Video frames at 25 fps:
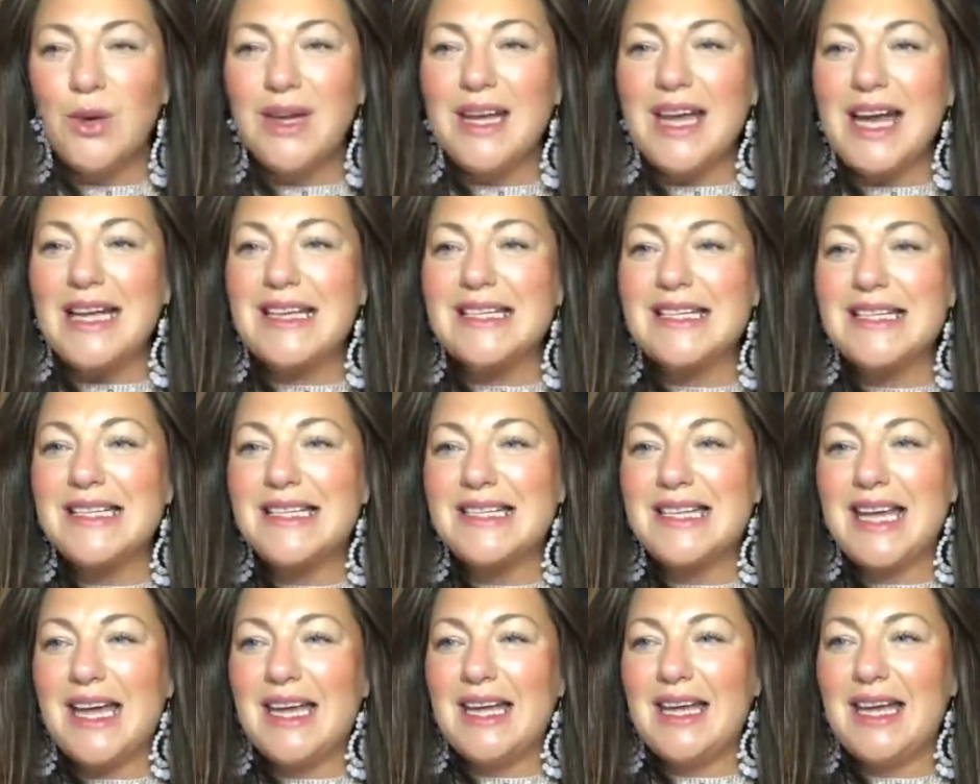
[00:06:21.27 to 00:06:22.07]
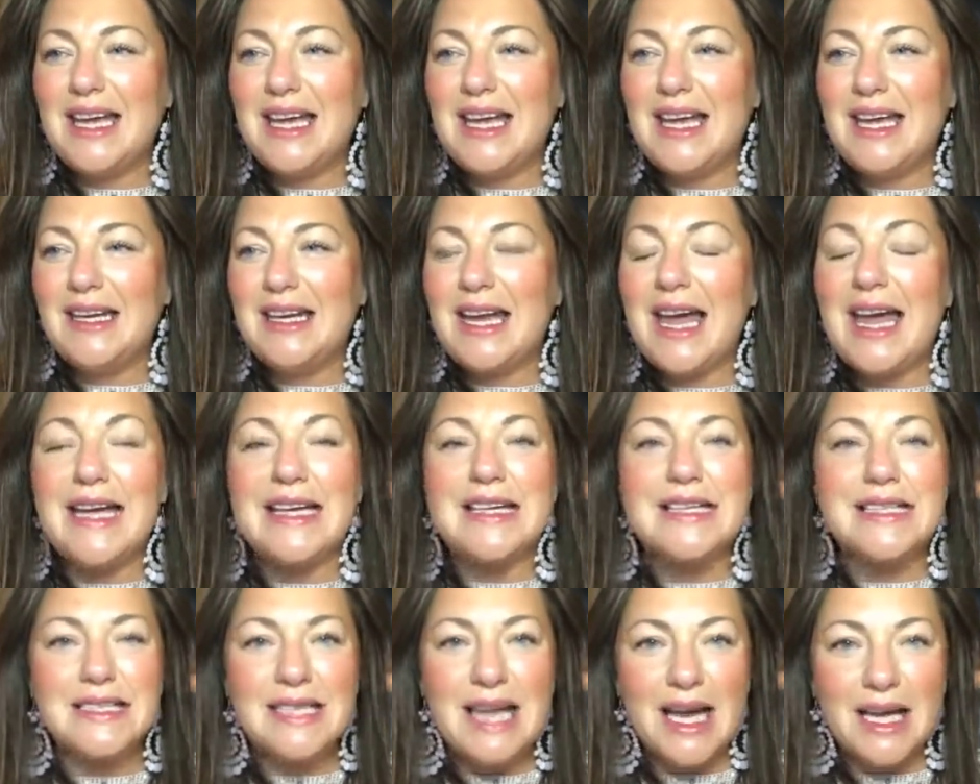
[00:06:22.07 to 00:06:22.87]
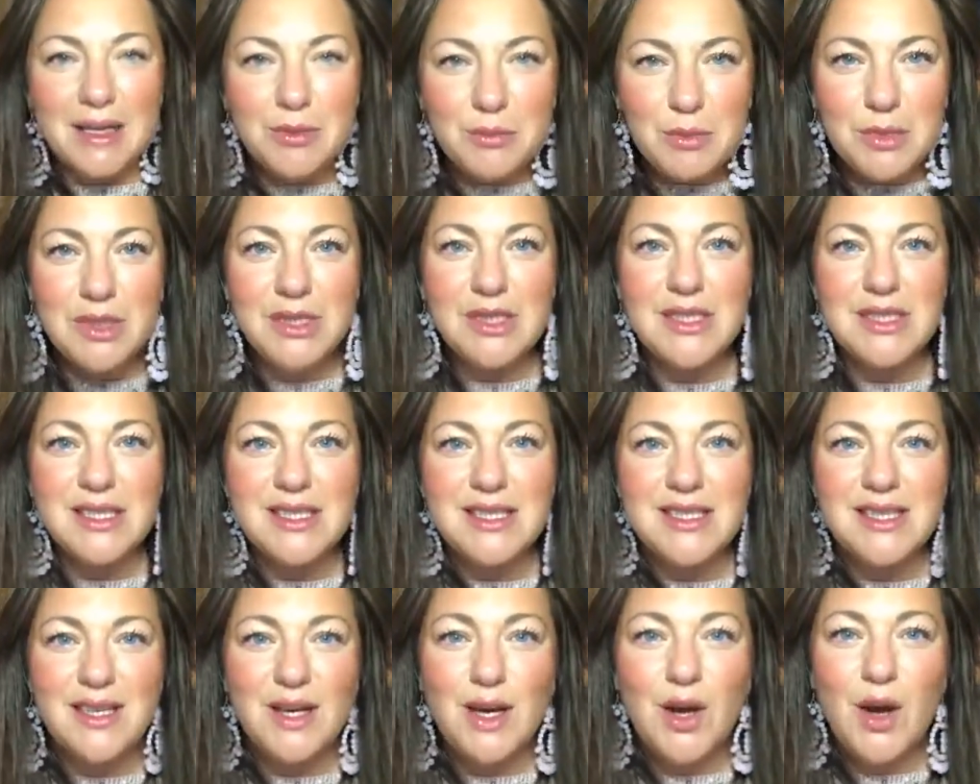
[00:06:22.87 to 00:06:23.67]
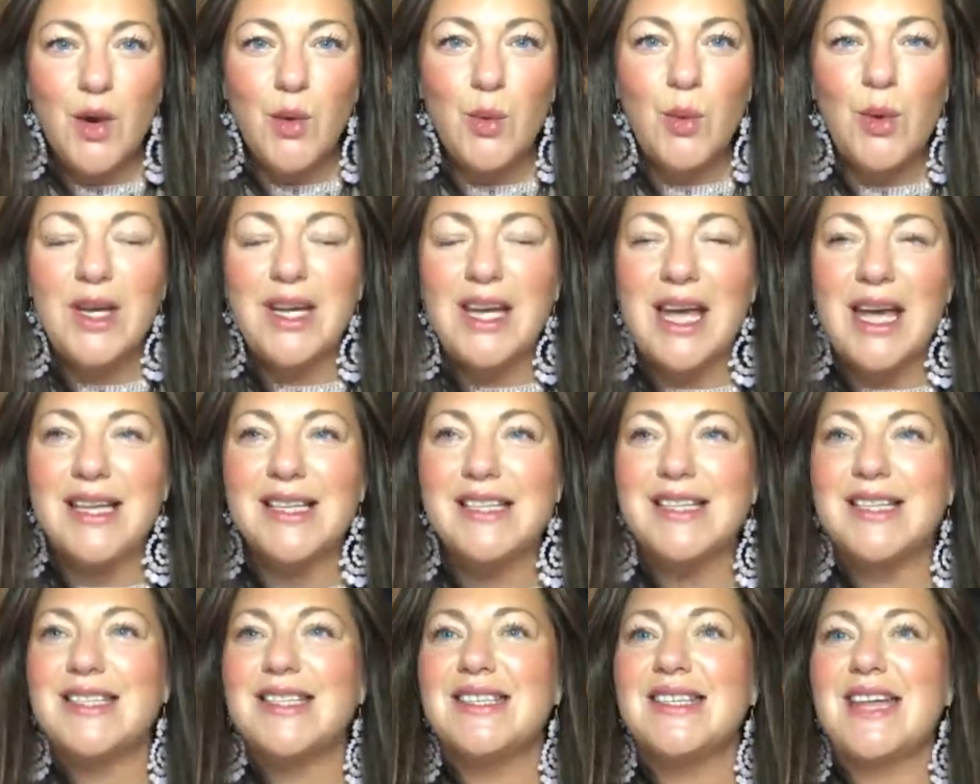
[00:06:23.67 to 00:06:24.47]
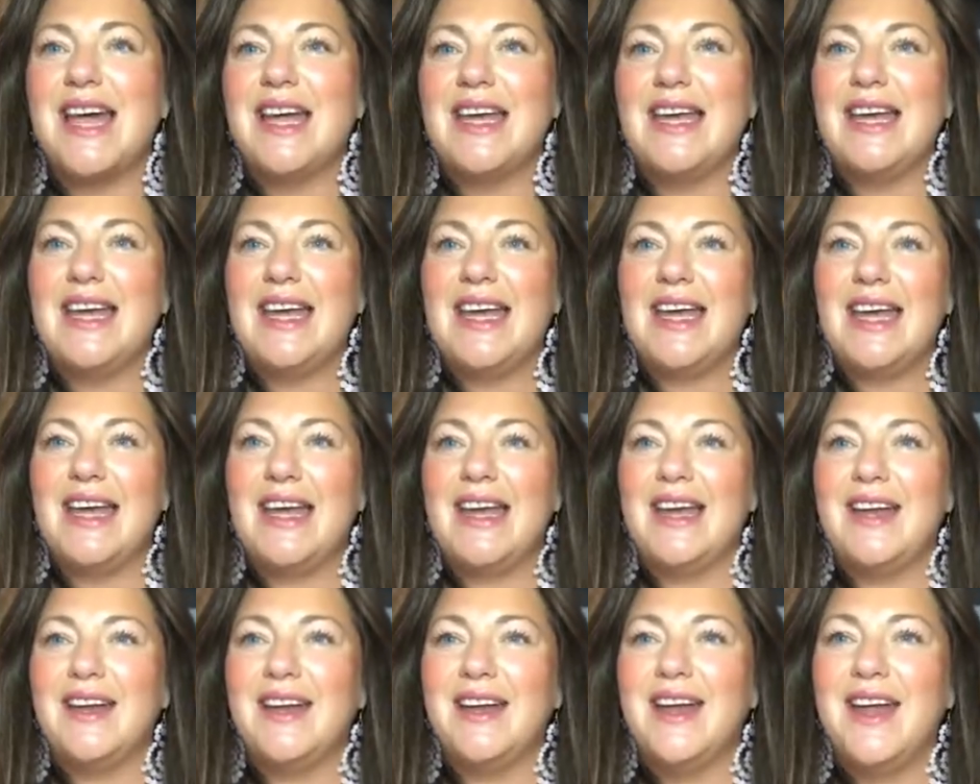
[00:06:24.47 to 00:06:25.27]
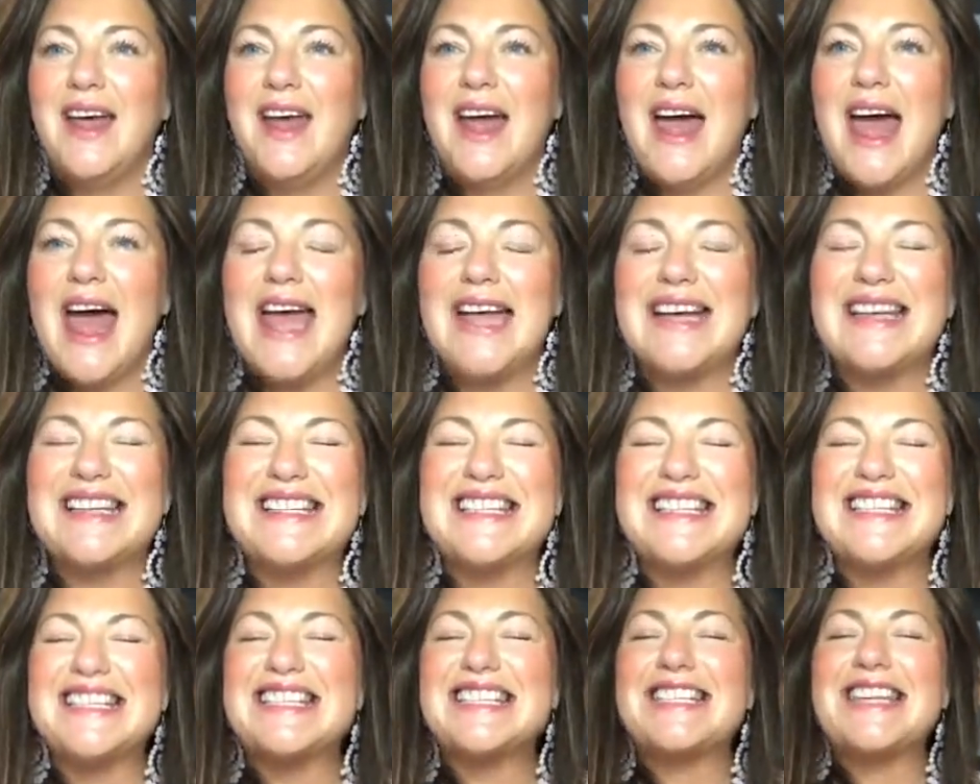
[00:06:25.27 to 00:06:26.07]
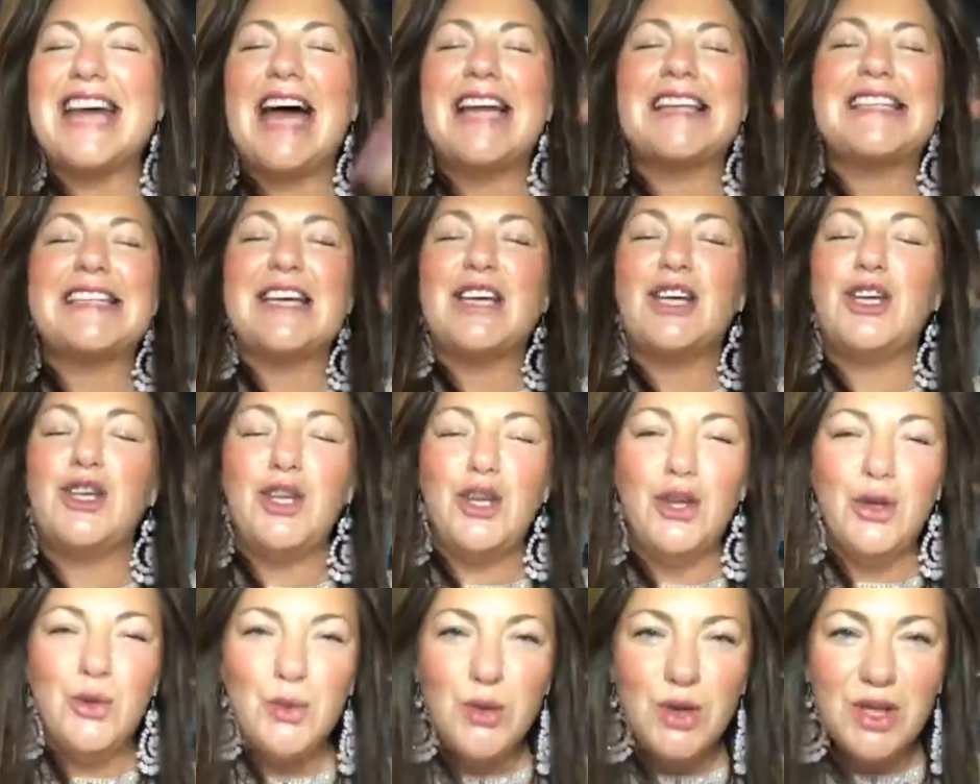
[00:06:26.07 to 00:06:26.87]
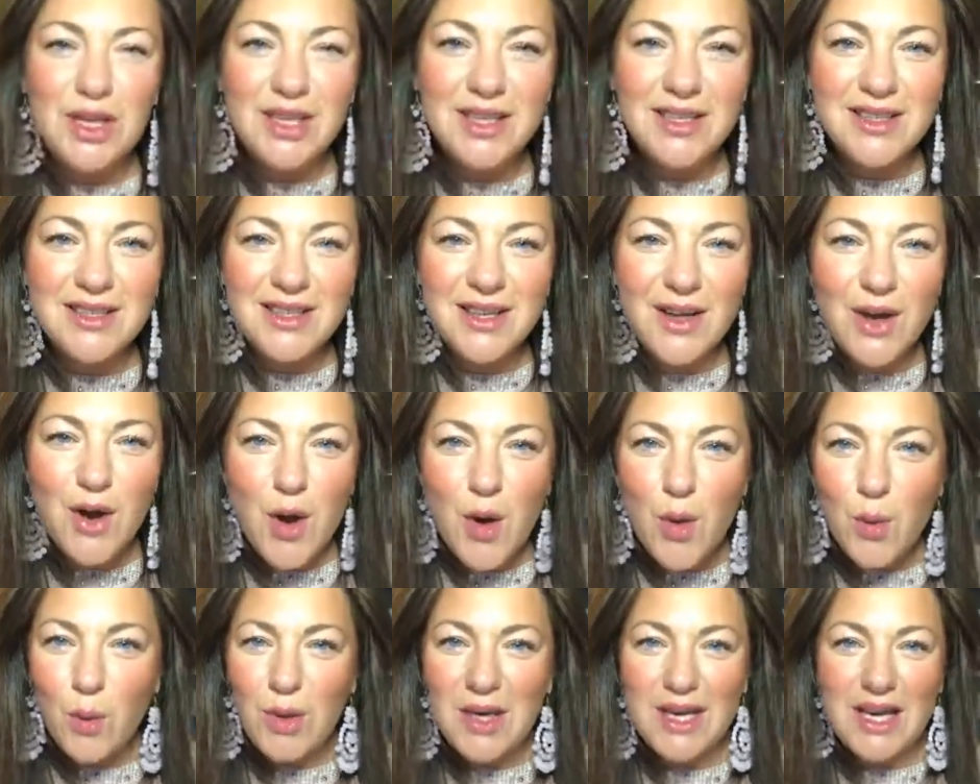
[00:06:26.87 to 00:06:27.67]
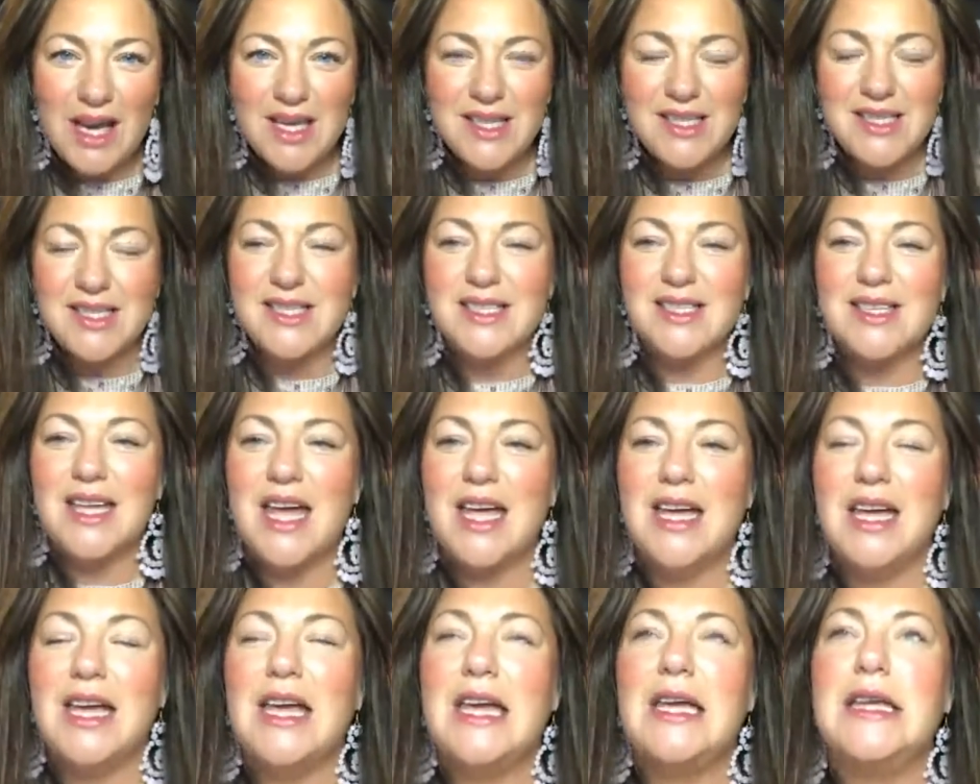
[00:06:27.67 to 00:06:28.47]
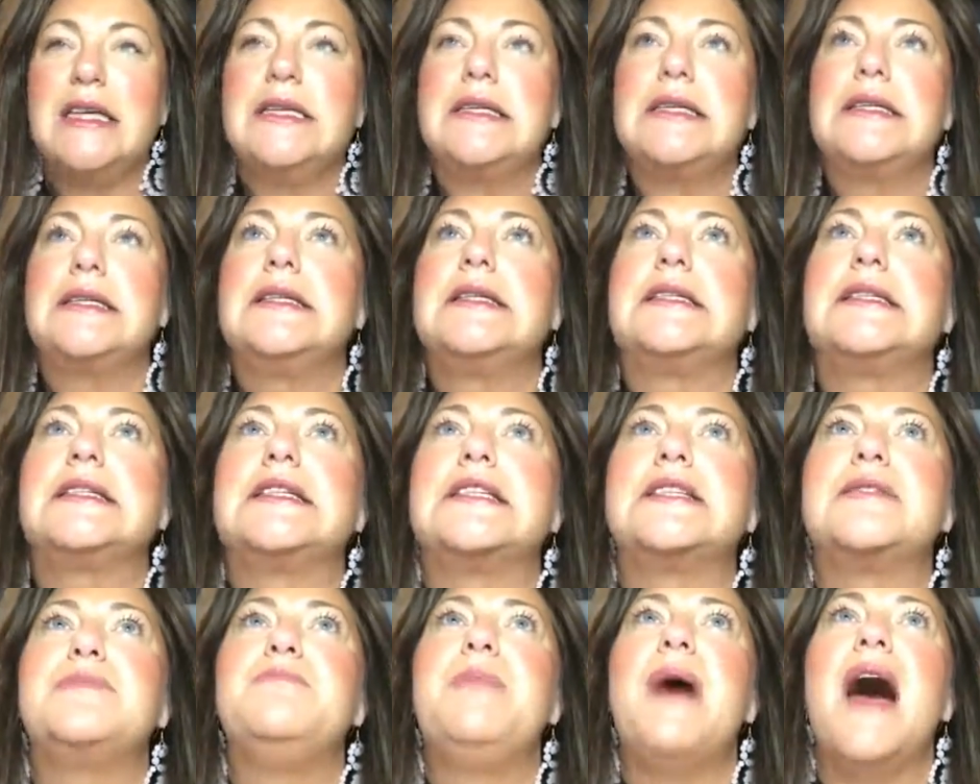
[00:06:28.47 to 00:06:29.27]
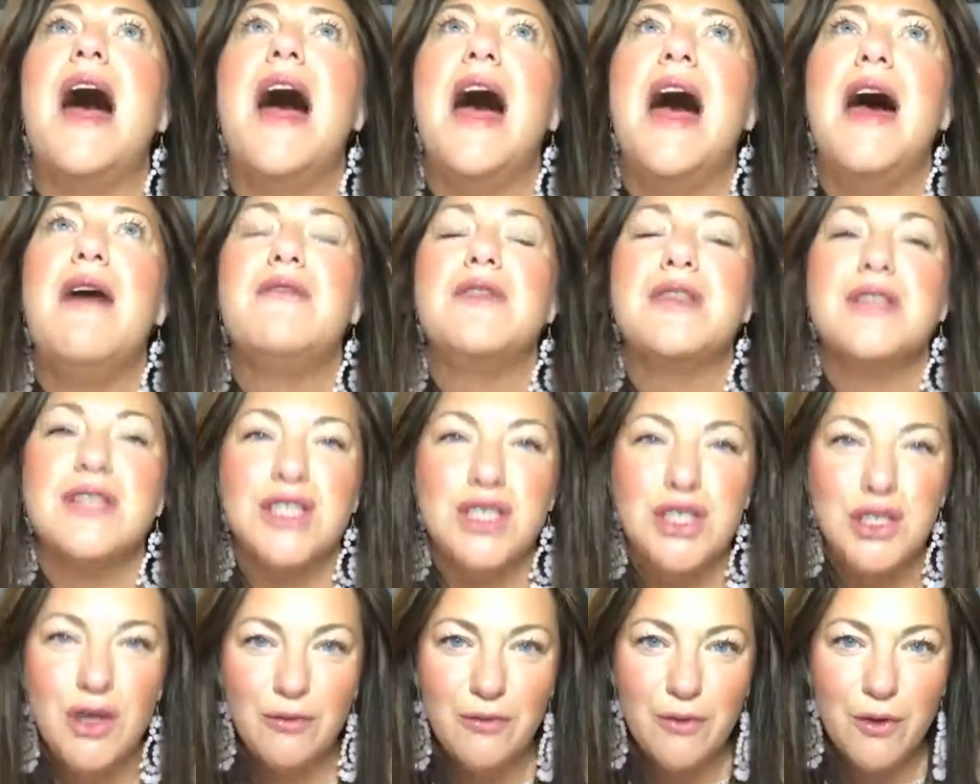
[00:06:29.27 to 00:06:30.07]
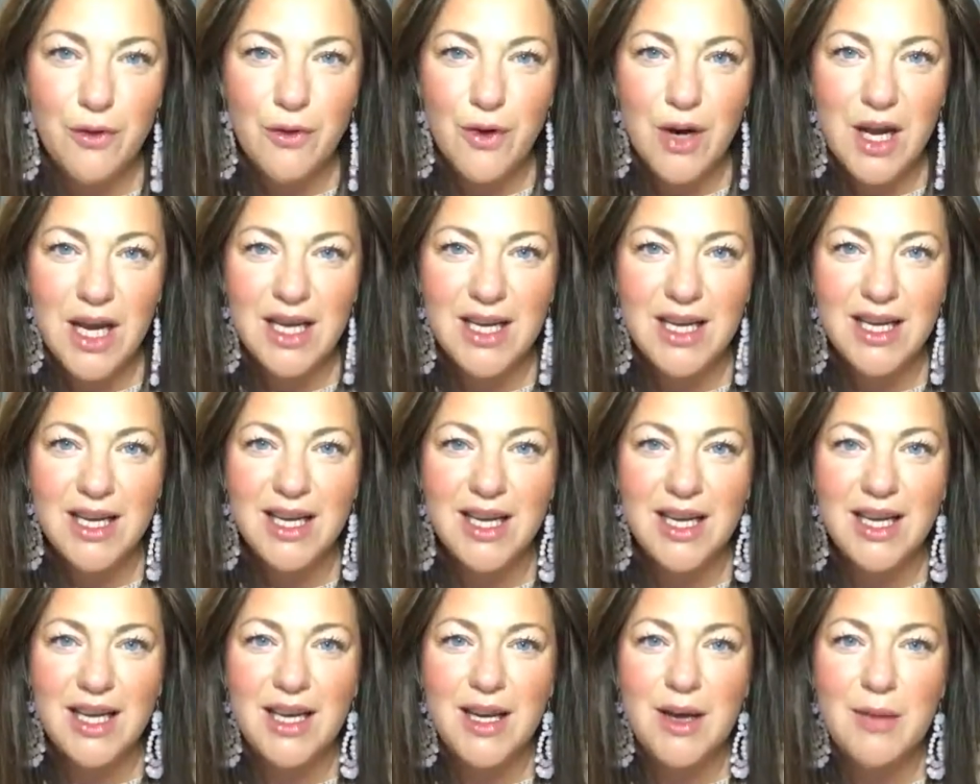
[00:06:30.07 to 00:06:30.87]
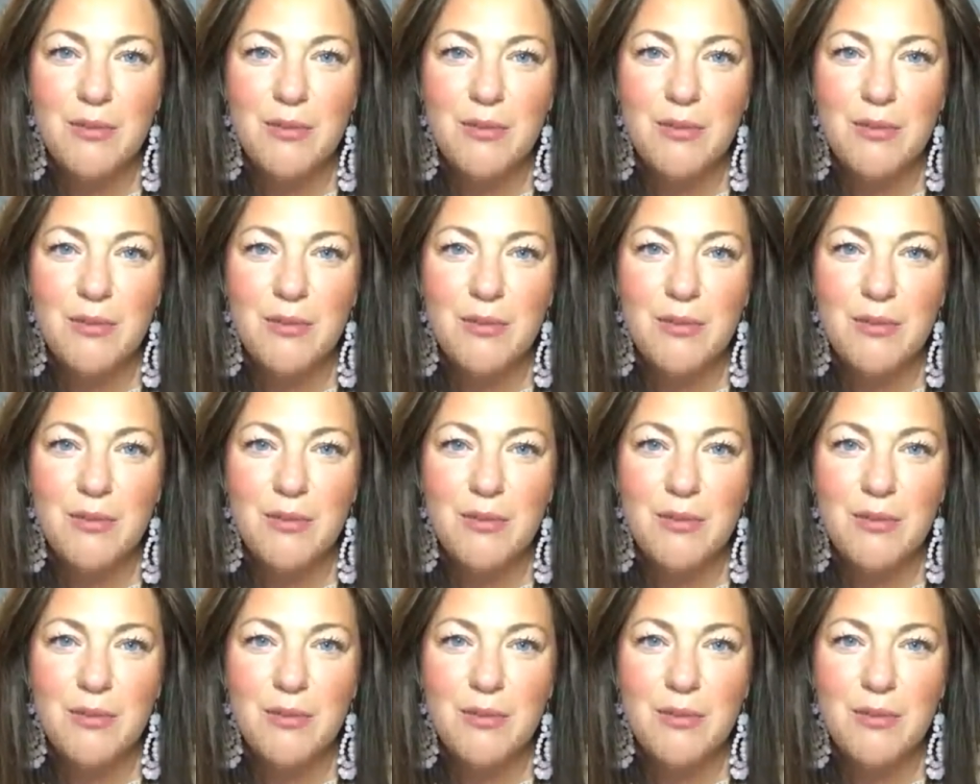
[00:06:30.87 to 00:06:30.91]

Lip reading: We get to say it in excitement. We get to say it in ecstatic union. We get to say it in despair and suffering.